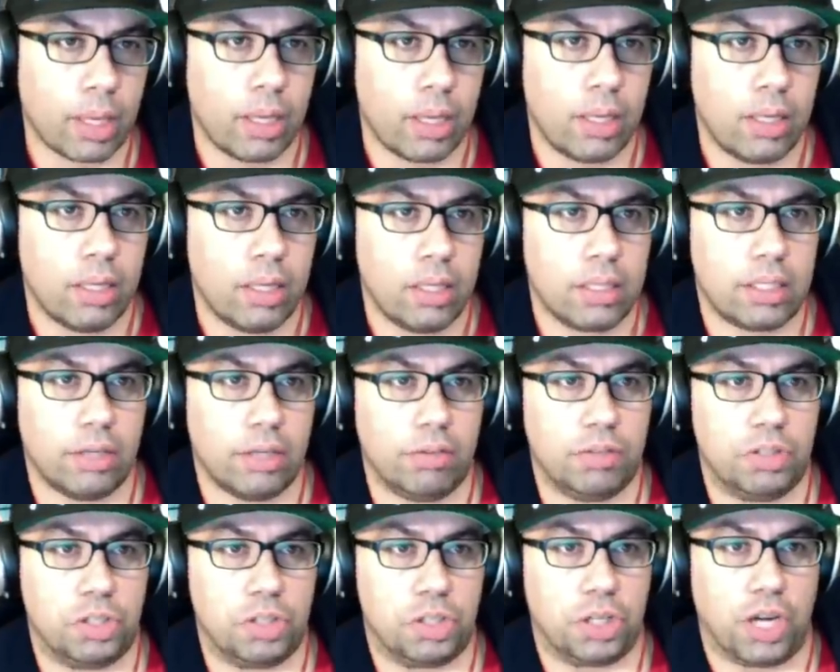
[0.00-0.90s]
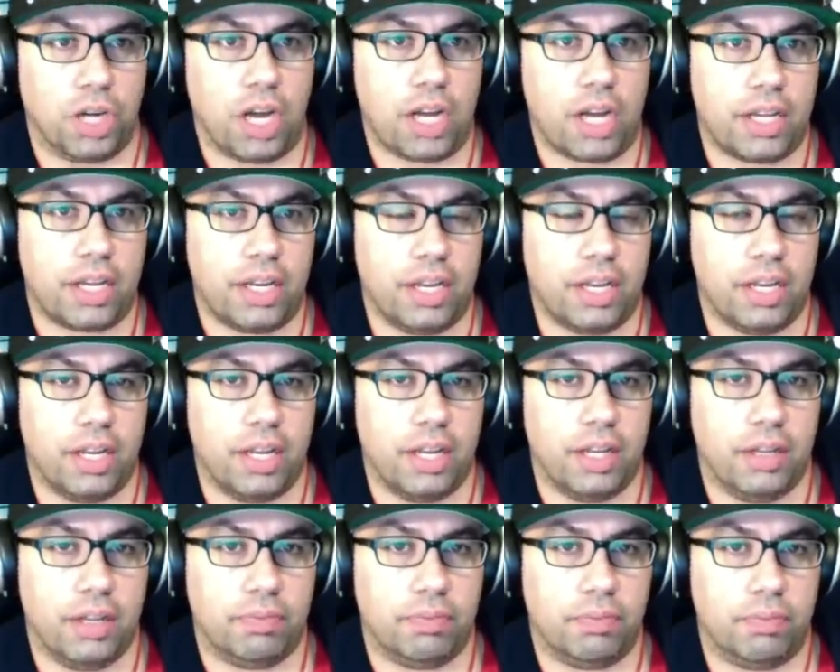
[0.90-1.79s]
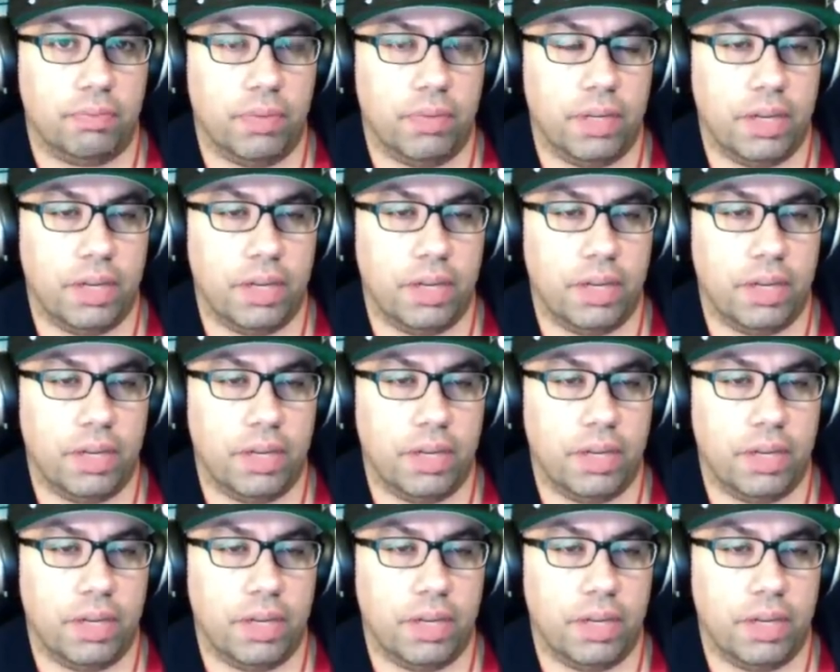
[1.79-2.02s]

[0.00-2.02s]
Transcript: So Jock in the in the